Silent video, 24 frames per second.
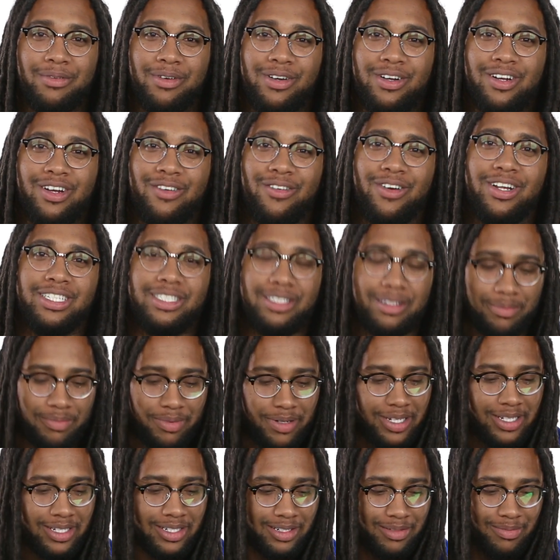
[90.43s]
but rest in
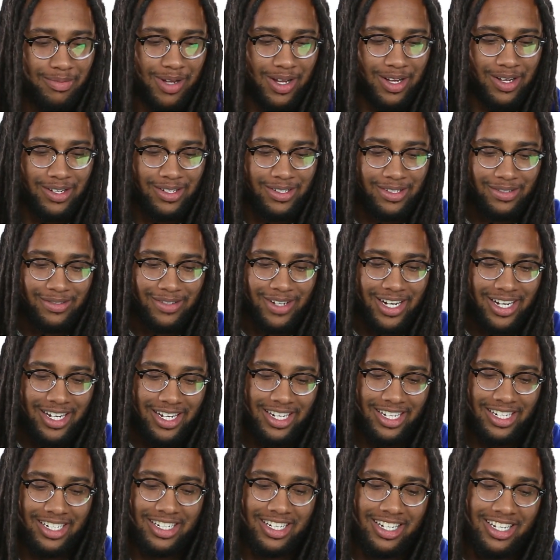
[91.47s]
peace. This is my uncle right
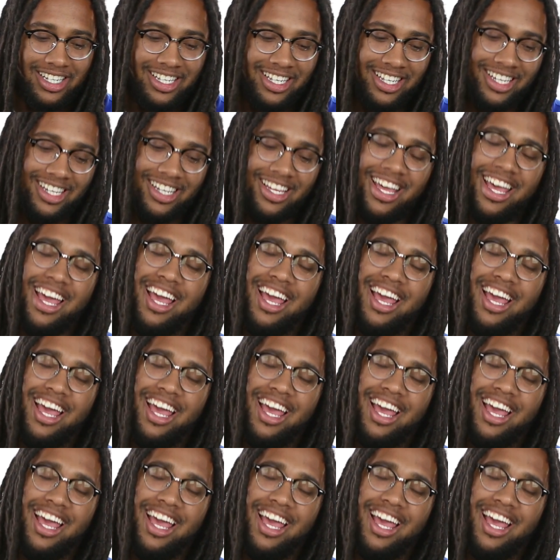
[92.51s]
here.